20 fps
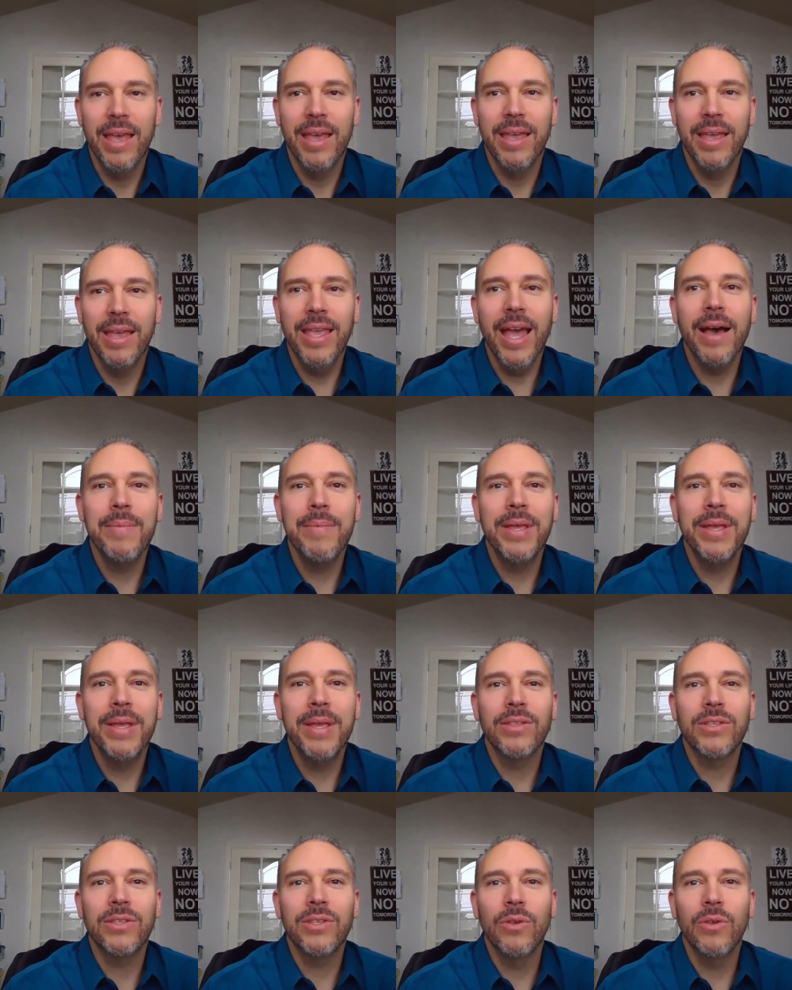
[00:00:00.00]
Yeah, I
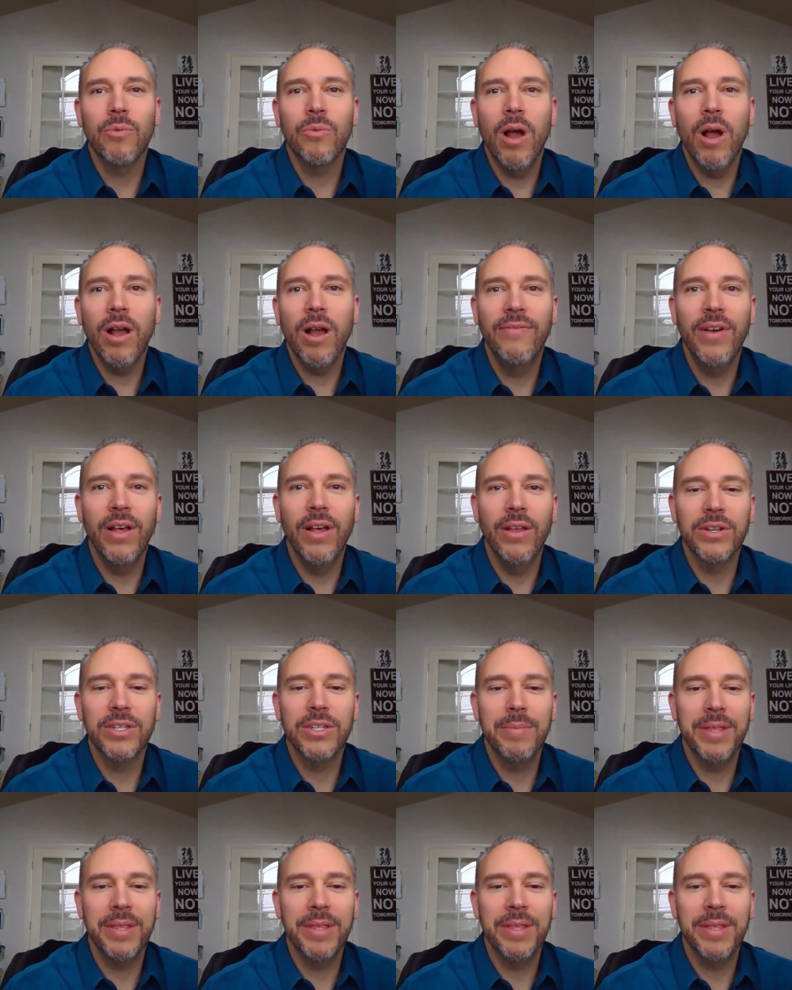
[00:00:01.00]
mean, so Rockefellers.